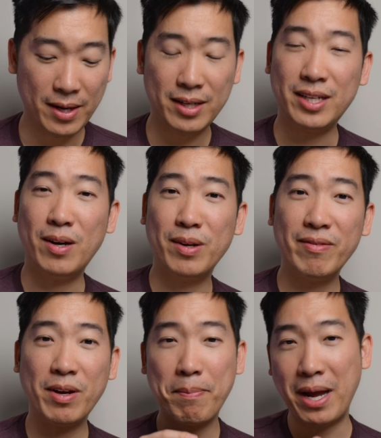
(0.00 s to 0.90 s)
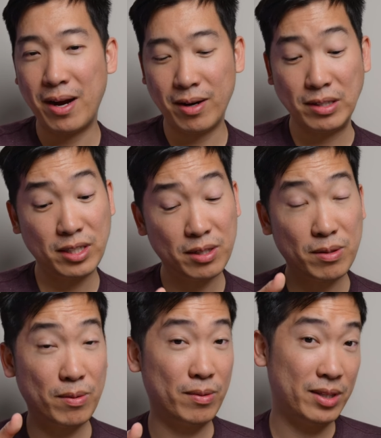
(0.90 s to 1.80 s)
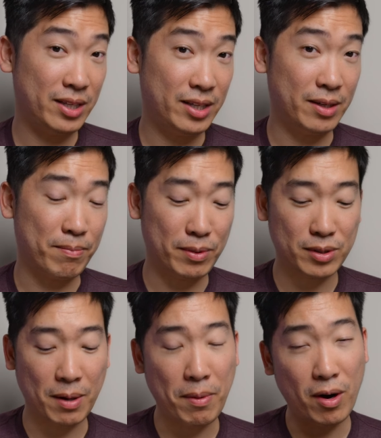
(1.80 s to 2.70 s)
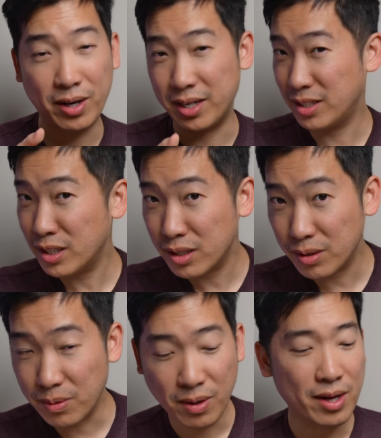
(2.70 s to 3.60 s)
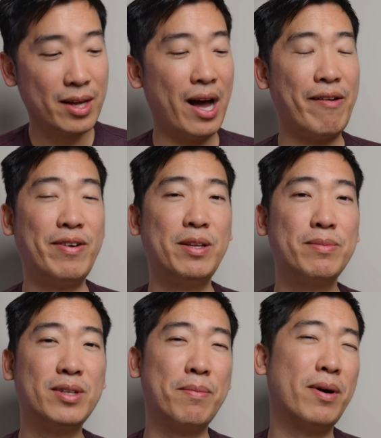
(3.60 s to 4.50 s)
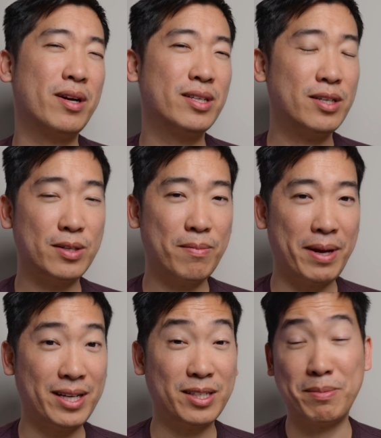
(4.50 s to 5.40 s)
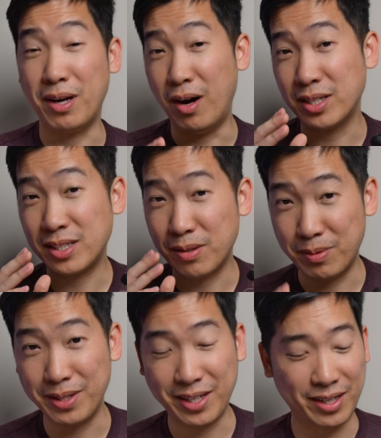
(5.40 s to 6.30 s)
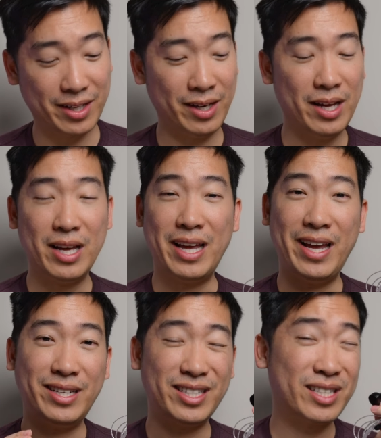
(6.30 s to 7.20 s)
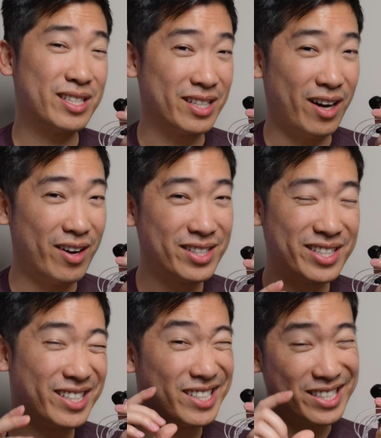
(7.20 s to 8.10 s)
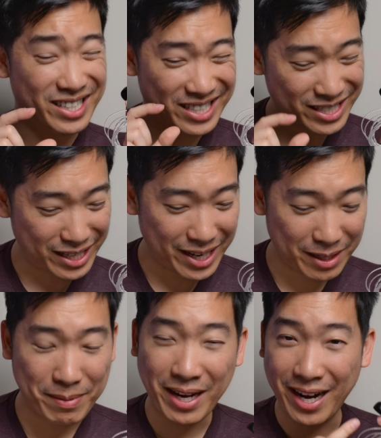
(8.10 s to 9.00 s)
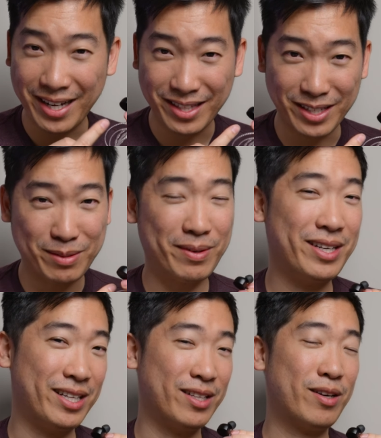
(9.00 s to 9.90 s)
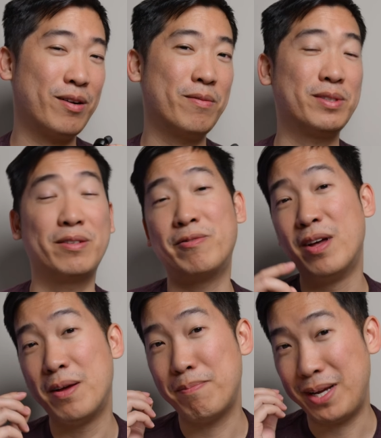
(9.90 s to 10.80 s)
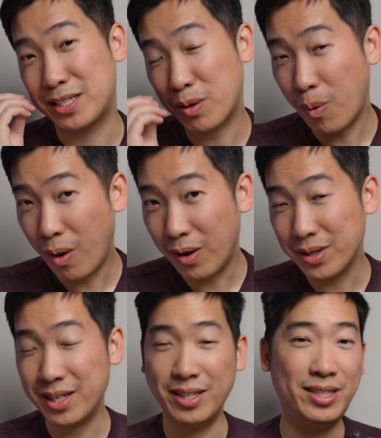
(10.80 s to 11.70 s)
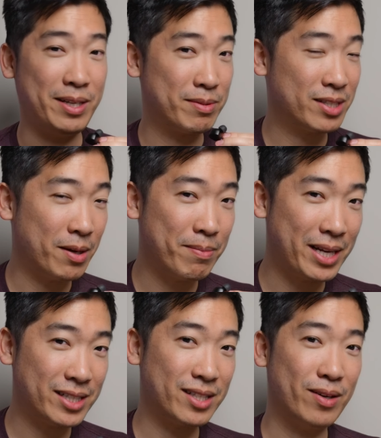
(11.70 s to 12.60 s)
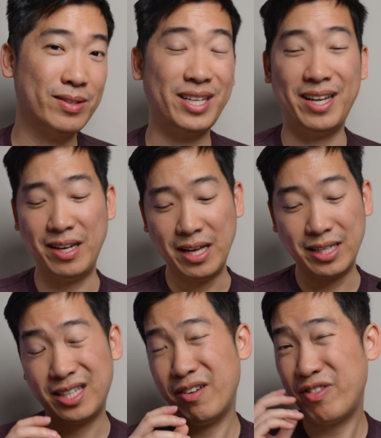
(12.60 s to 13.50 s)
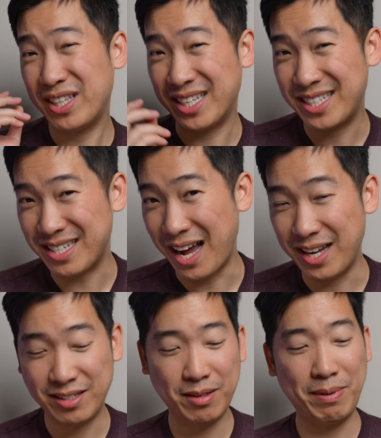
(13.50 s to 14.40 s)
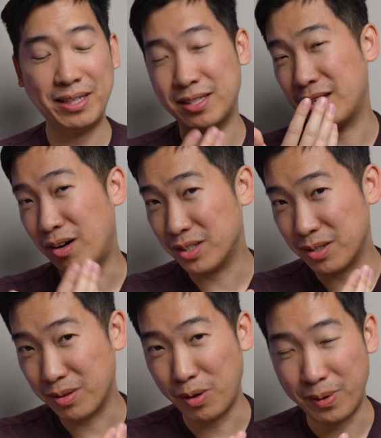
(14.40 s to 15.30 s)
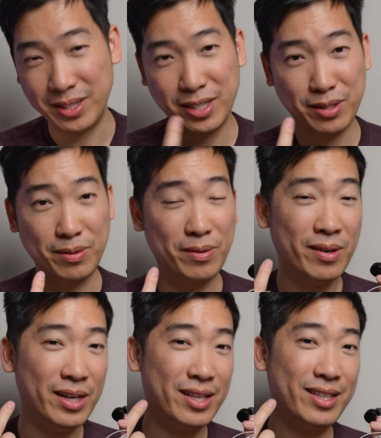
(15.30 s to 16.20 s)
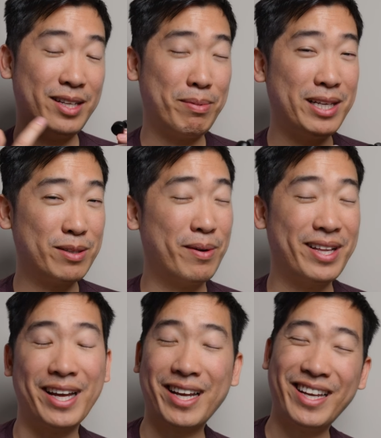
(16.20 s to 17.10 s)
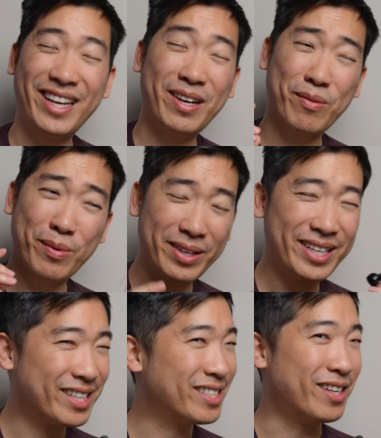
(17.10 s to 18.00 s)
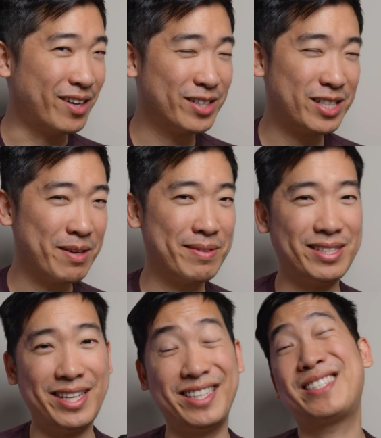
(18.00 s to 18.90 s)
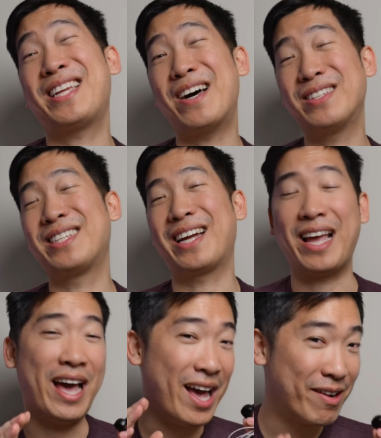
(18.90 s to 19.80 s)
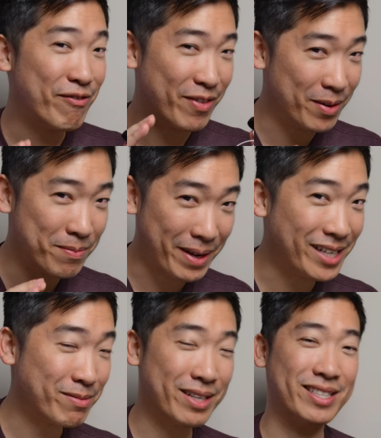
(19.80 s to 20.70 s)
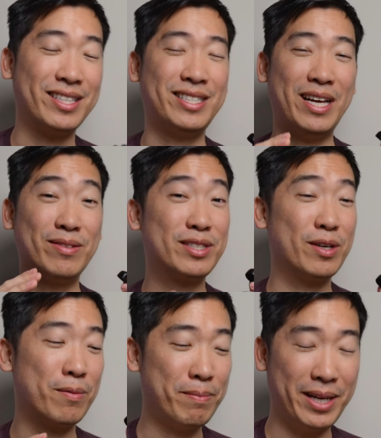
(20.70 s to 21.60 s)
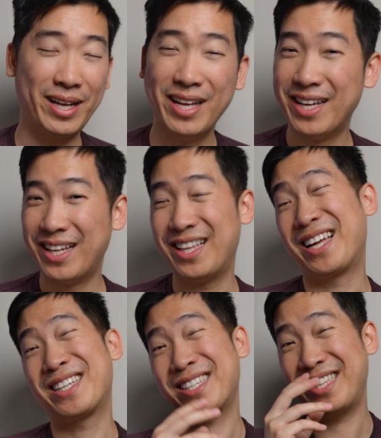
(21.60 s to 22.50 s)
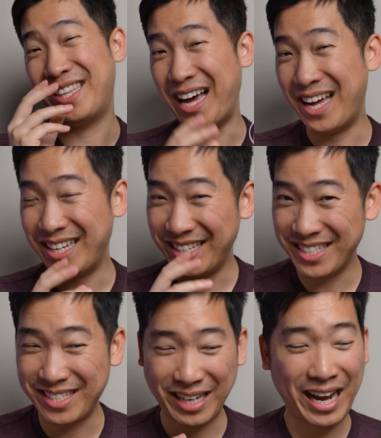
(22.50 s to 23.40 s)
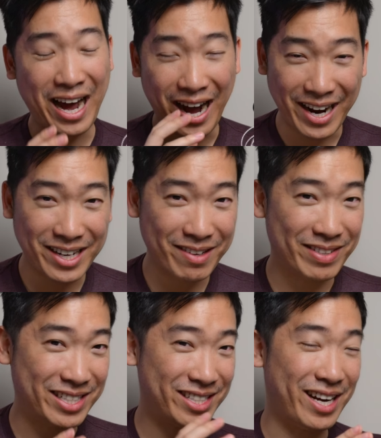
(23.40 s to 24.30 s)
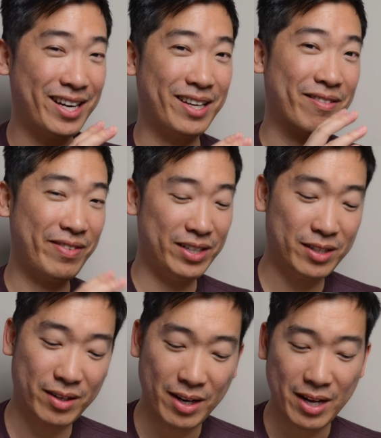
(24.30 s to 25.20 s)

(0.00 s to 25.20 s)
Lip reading: Now, even compared to the Moondrop Aria 2, I find the Moondrop Aria 2 bass to be honestly really good. It just honestly just slightly behind this one in terms of bass quality, the deep sub bass notes, and definitely the size of the bass is also going to the P20. Like, it really isn't an understatement to say this sounds like headphone bass because it sounds so big. And like I said, that is kind of its shining feature.